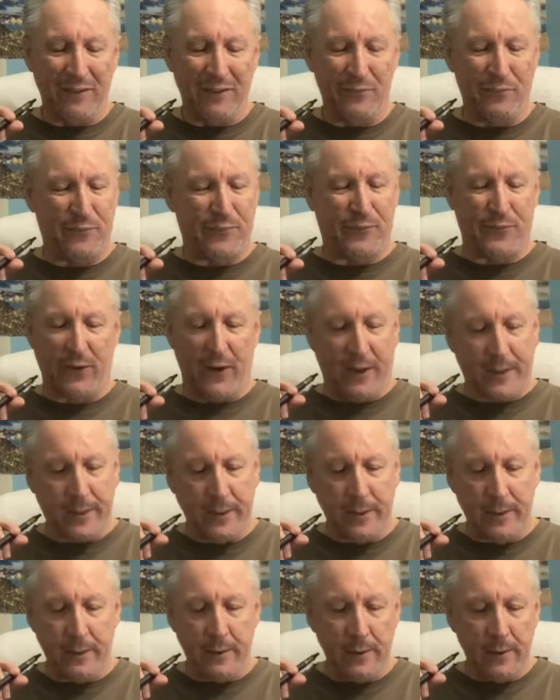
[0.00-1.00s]

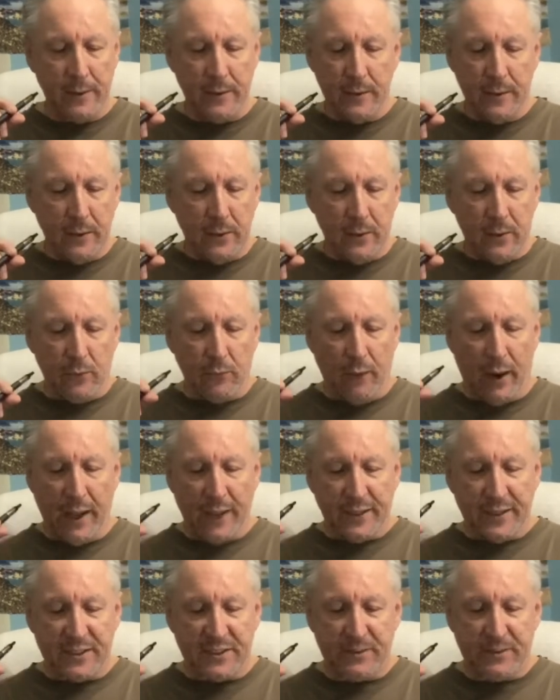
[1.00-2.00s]
"Fuck!"
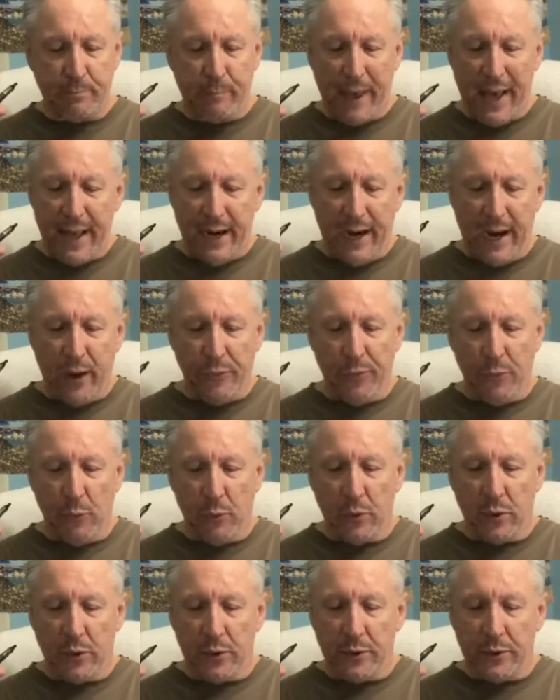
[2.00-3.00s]
Rhonda spat out the
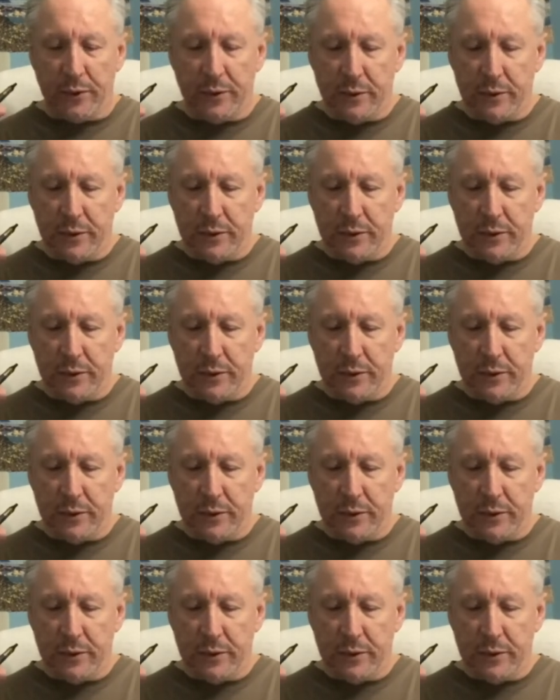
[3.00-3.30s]
word.